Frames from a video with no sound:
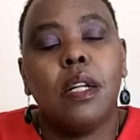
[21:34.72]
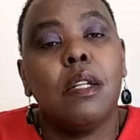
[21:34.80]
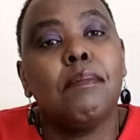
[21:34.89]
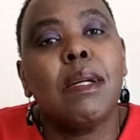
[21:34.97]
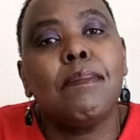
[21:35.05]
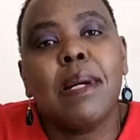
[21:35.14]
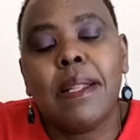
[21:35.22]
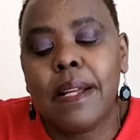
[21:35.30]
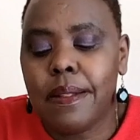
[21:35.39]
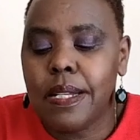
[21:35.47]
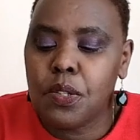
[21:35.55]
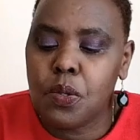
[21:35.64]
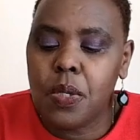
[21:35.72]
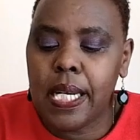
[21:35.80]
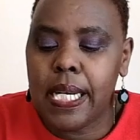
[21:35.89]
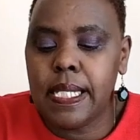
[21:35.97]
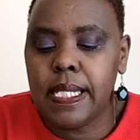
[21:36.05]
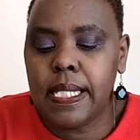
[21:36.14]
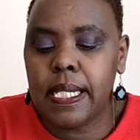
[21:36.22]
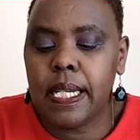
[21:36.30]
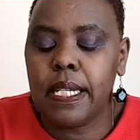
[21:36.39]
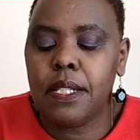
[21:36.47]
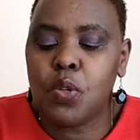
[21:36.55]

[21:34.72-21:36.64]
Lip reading: remember that the school counselor